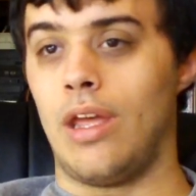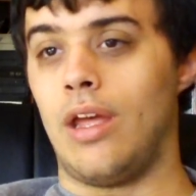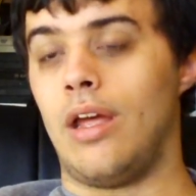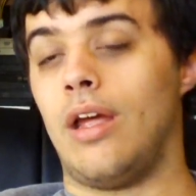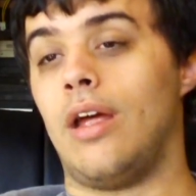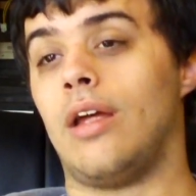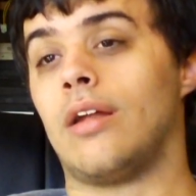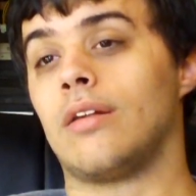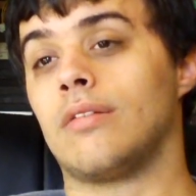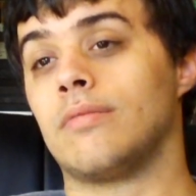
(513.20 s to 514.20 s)

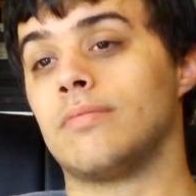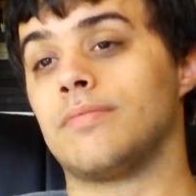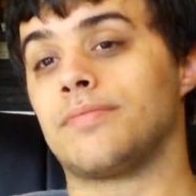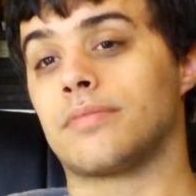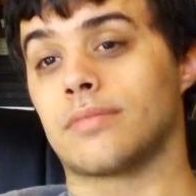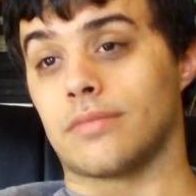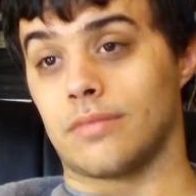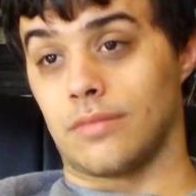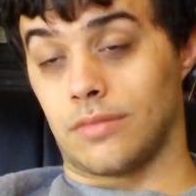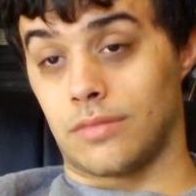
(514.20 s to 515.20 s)
(no one is talking)